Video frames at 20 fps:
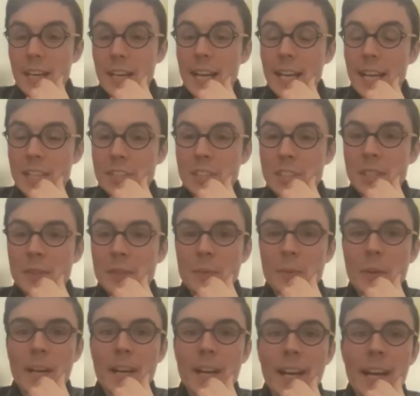actually
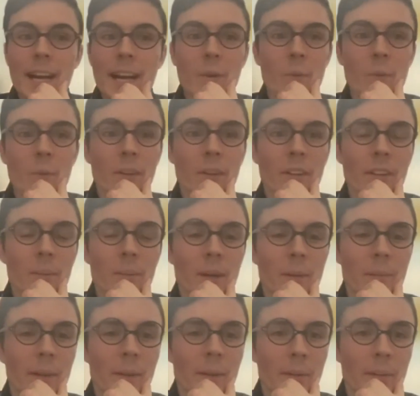had one of them on
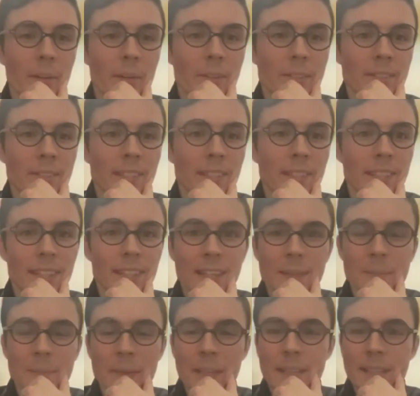my reels, and I
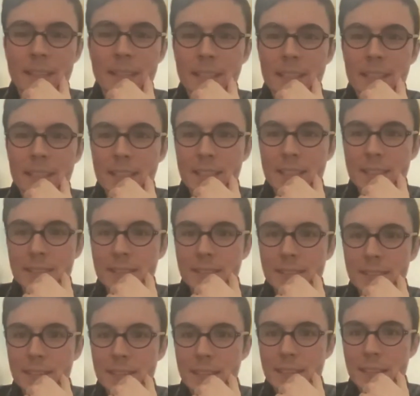made
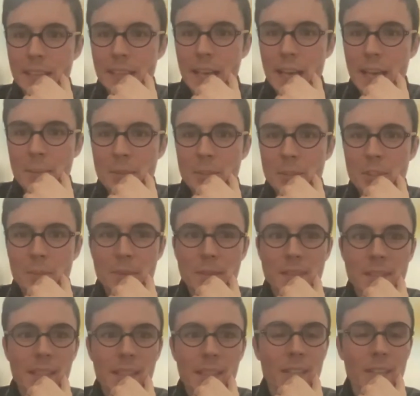the amateur
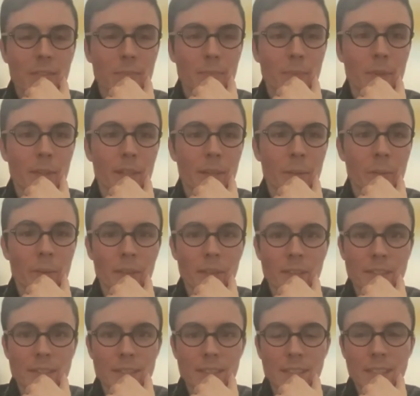mistake of putting one of the
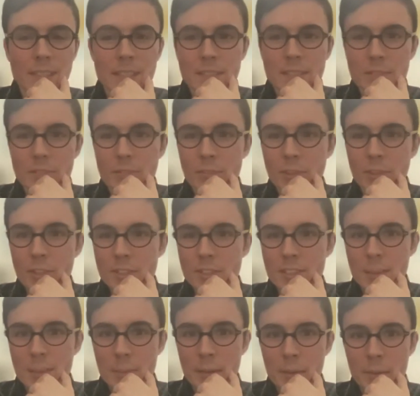scenes first
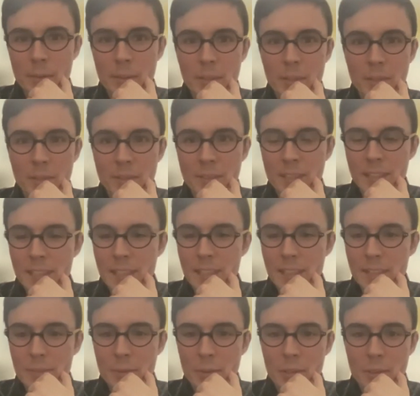on my reel, and
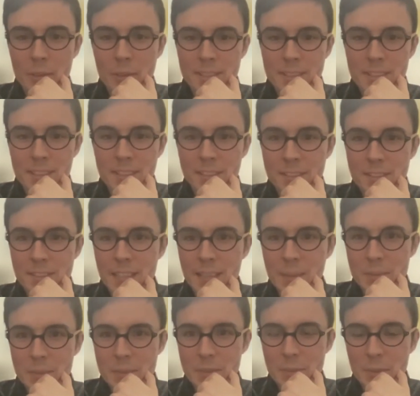everyone always thought their sound
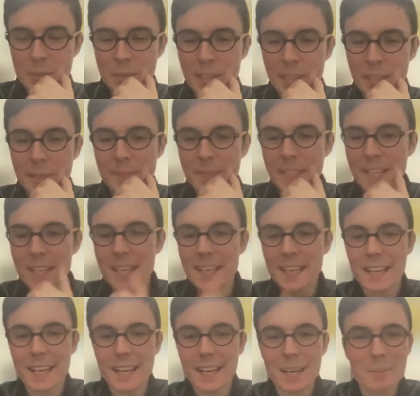wasn't working.
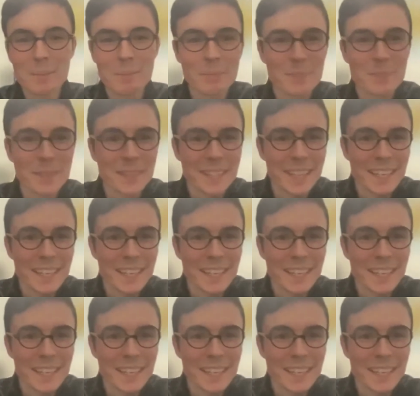But